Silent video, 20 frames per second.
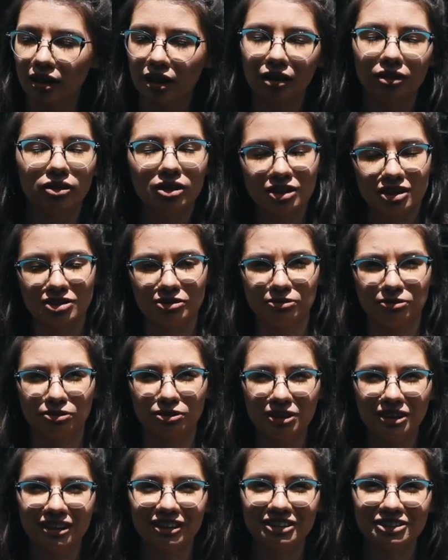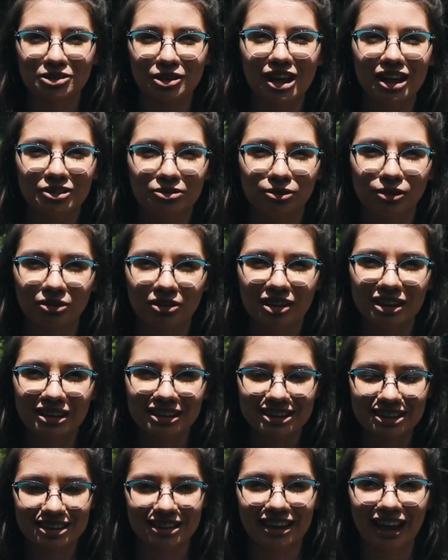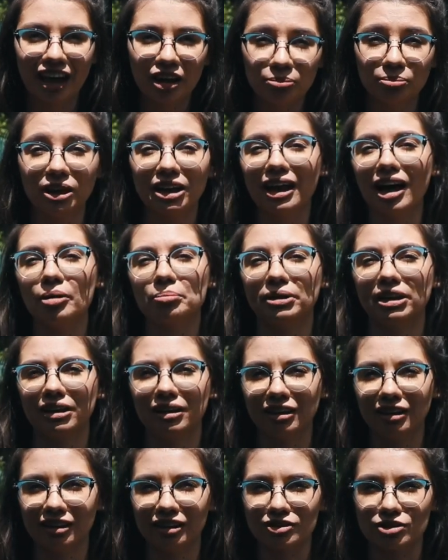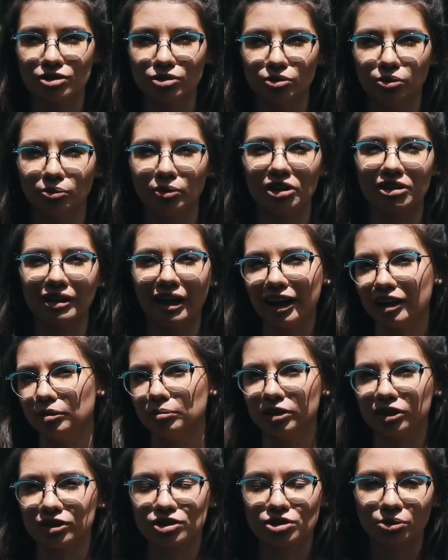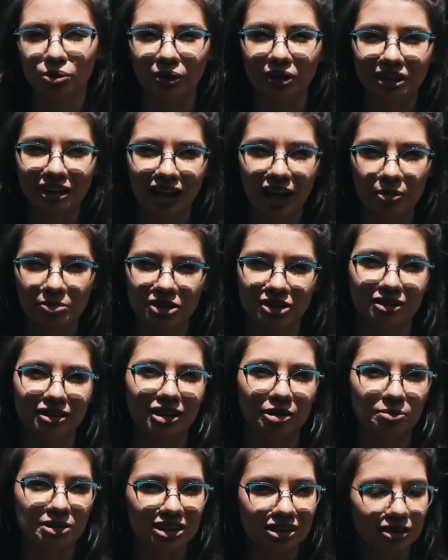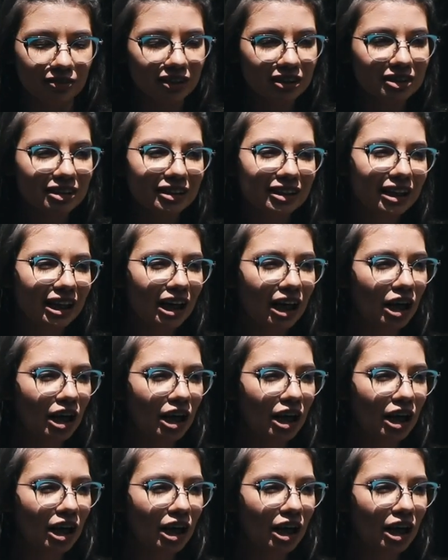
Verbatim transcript: a lot of really dreadful things can be happening in a zoo with animals who are kept in captivity.